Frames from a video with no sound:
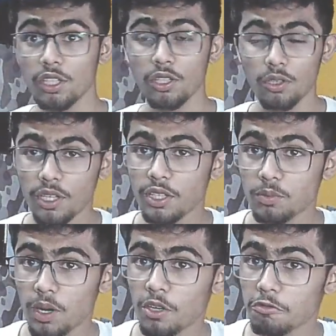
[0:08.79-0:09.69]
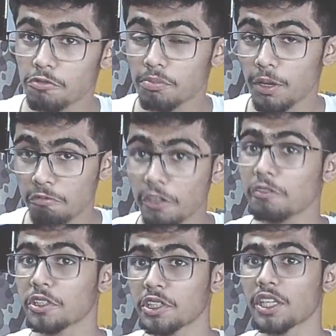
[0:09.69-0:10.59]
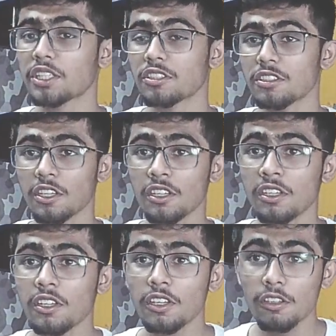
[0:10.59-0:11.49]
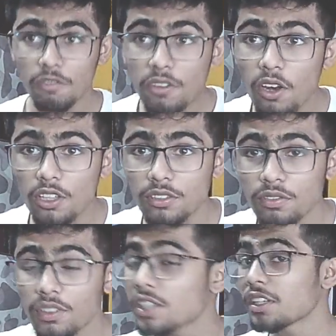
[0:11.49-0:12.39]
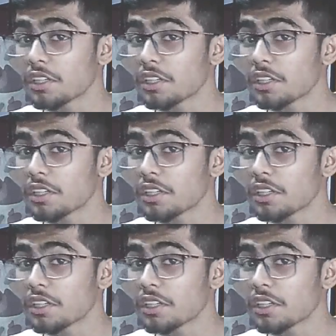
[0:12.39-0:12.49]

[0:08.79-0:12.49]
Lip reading: look at one of my favorite things in philosophy,